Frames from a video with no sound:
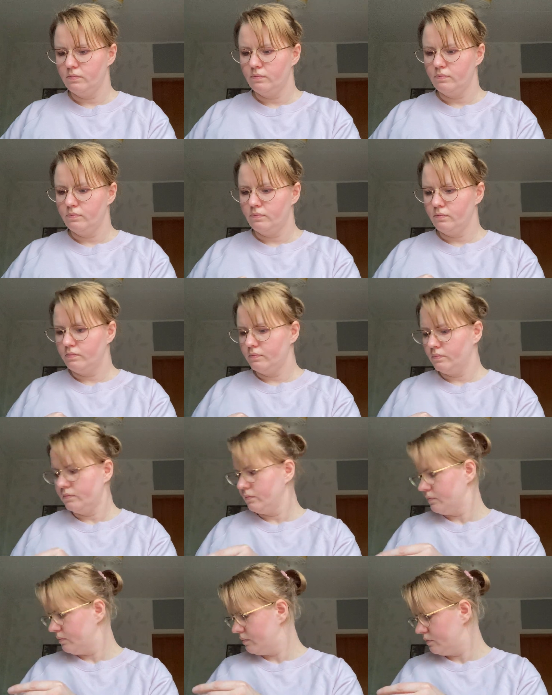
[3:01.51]

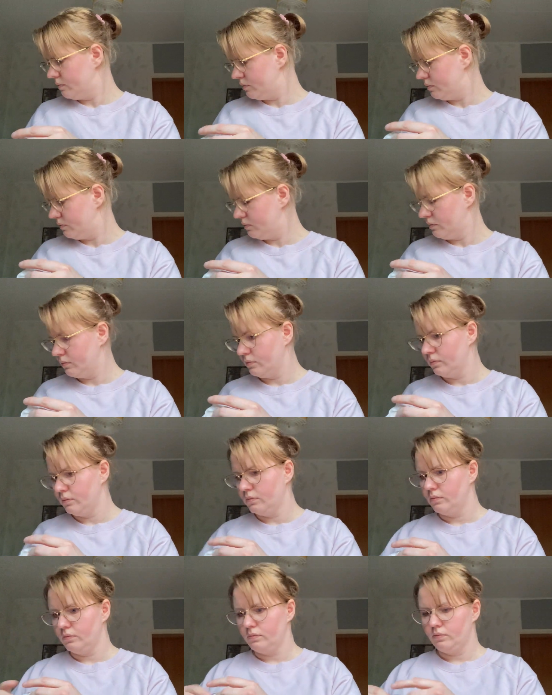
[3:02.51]

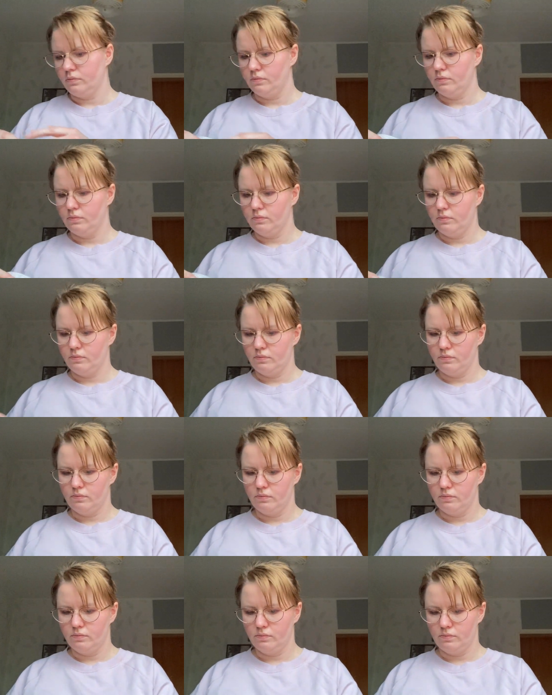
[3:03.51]

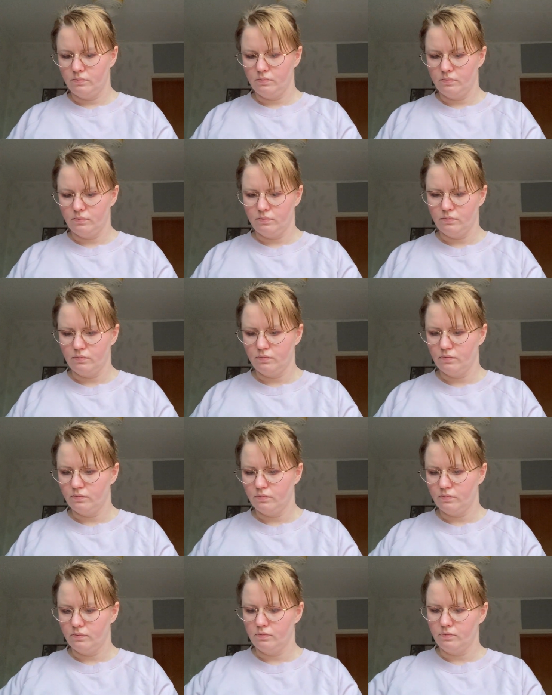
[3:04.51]

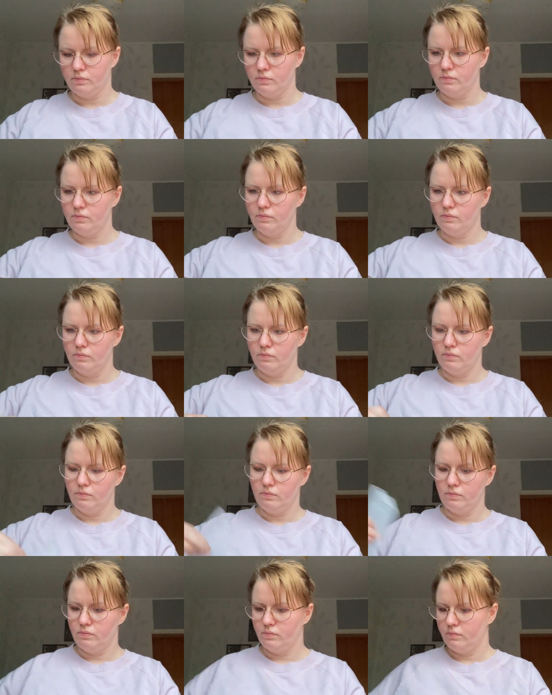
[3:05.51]

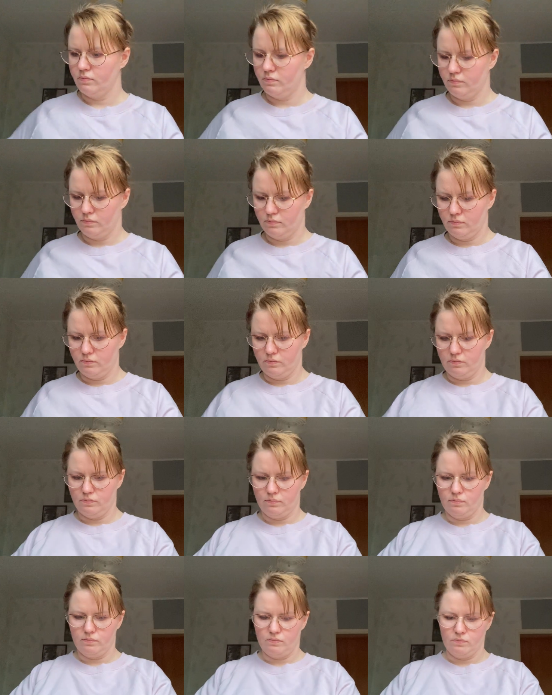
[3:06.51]

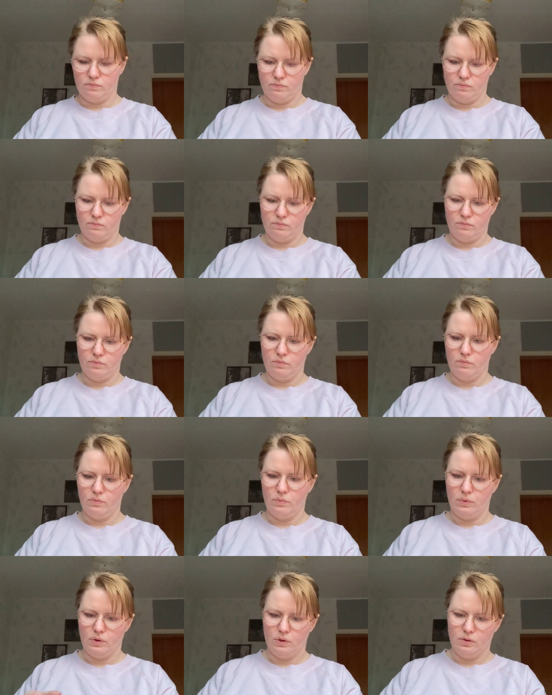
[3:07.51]

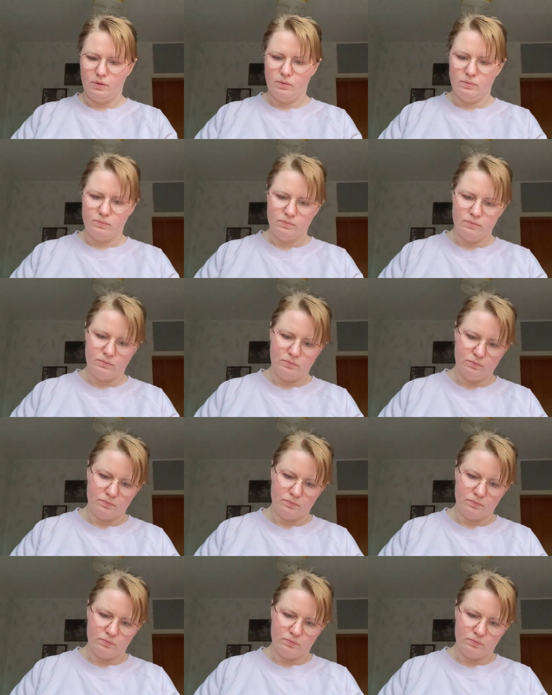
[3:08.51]
Nobody speaks.